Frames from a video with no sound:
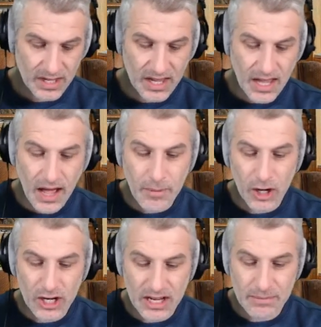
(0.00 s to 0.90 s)
Come
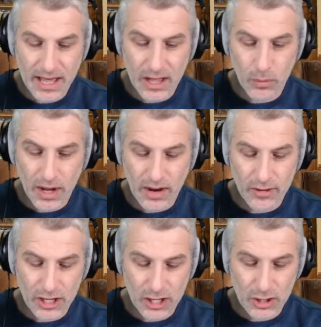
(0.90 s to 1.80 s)
on, email. Where are
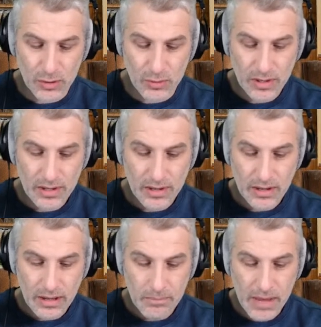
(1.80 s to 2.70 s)
you?
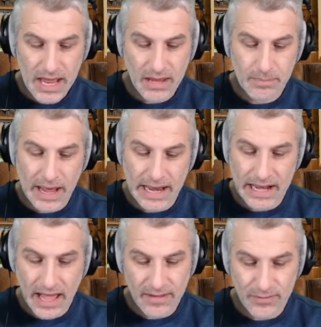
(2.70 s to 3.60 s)
Make my
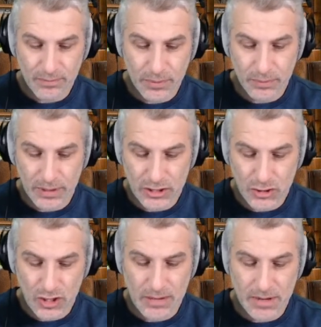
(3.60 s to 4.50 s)
life be
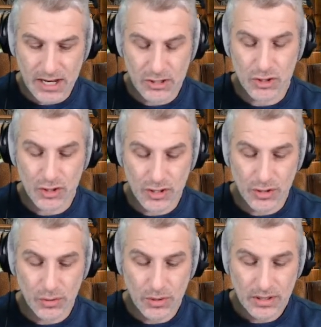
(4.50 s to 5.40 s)
dreamy and
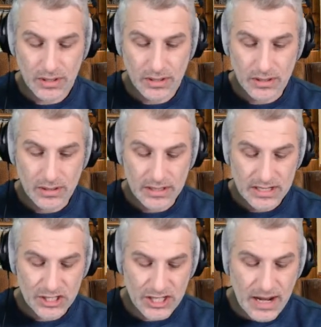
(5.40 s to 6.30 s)
true.
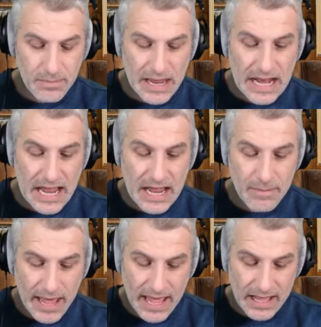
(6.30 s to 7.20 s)
Send me an
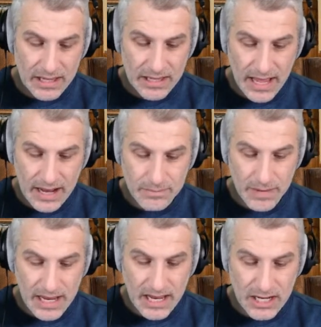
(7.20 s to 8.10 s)
email and
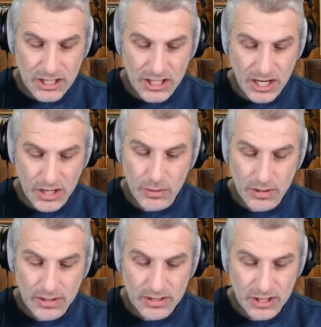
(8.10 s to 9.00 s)
make it so,
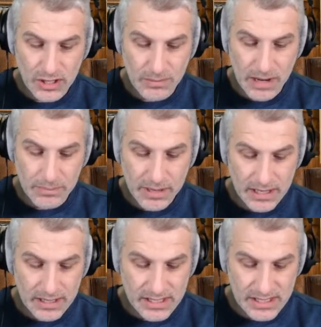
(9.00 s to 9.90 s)
so my
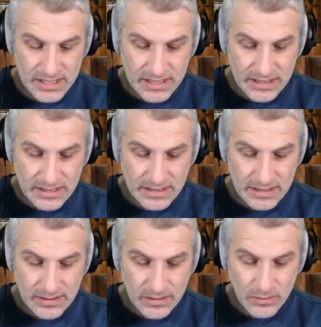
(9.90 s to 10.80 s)
penis
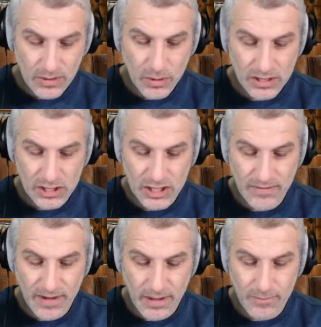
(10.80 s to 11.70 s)
with Wiltshire
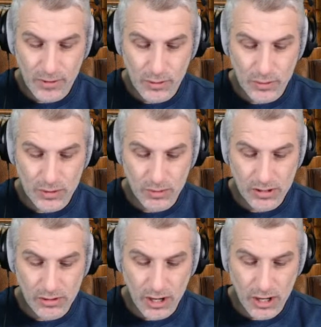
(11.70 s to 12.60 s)
Farm Foods
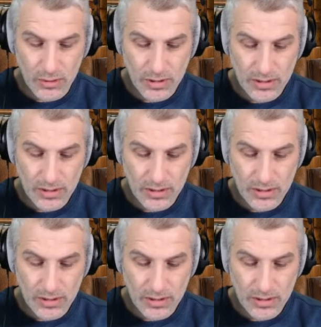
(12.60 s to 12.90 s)
will grow.